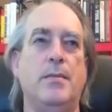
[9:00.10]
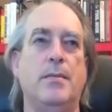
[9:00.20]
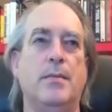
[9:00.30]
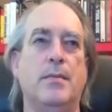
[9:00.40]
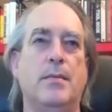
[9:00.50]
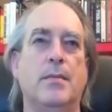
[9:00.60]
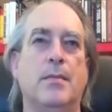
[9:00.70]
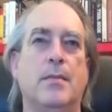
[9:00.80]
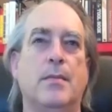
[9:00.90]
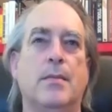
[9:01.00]
Now I
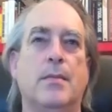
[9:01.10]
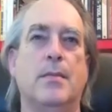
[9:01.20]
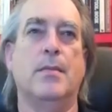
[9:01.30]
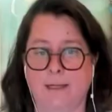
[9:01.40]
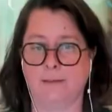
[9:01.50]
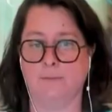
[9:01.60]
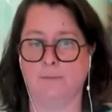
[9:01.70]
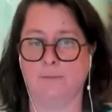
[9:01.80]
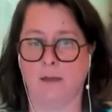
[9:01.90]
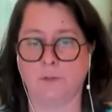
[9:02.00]
have to connect it
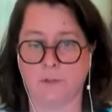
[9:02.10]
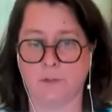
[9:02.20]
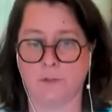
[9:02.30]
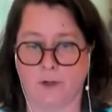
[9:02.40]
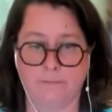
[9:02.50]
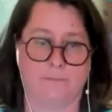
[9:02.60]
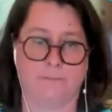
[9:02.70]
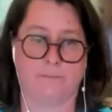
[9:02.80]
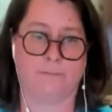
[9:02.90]
to my Google Drive.